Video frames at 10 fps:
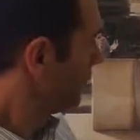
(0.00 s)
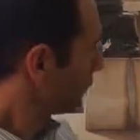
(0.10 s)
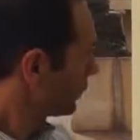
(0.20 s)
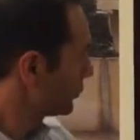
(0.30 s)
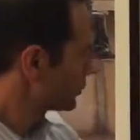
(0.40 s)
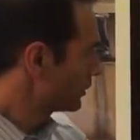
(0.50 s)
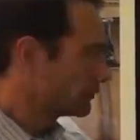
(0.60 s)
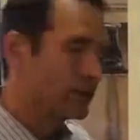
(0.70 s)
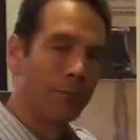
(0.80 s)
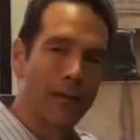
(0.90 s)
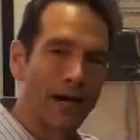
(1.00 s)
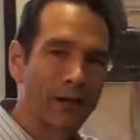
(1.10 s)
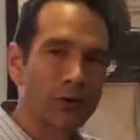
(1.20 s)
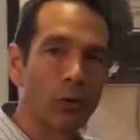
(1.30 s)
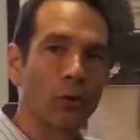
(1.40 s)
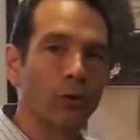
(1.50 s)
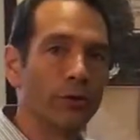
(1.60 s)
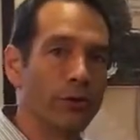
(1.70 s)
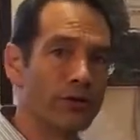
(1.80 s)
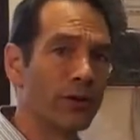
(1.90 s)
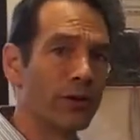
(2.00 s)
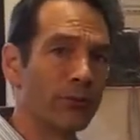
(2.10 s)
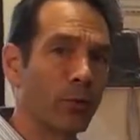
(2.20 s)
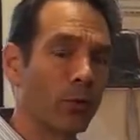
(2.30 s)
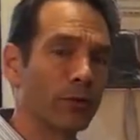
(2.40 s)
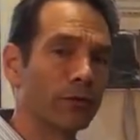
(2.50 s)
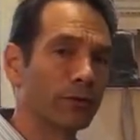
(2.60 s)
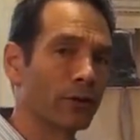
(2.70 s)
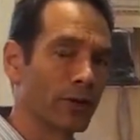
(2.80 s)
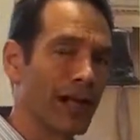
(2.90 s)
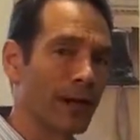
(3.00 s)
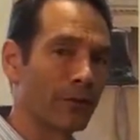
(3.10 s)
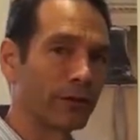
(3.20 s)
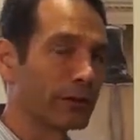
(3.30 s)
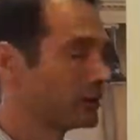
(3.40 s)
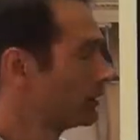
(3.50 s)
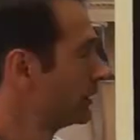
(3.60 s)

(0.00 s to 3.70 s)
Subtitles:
The inclusion of a monitor holder is very important ergonomically.